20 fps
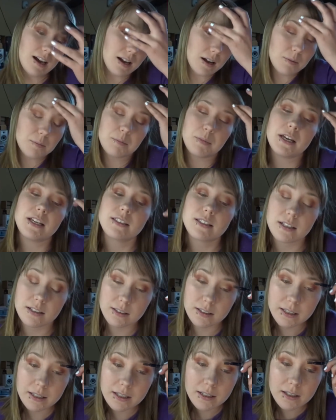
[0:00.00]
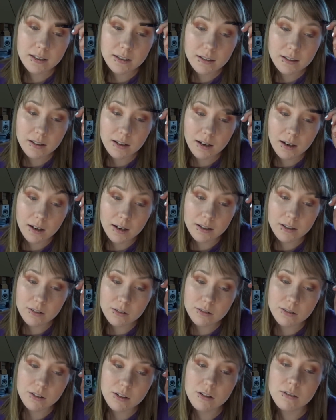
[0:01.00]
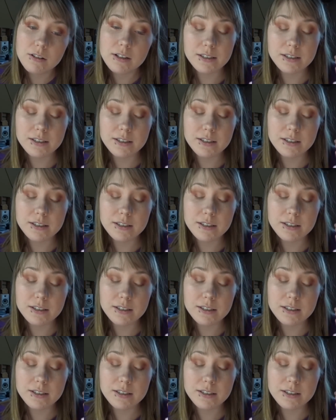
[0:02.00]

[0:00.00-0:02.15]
Um, basically, I don't know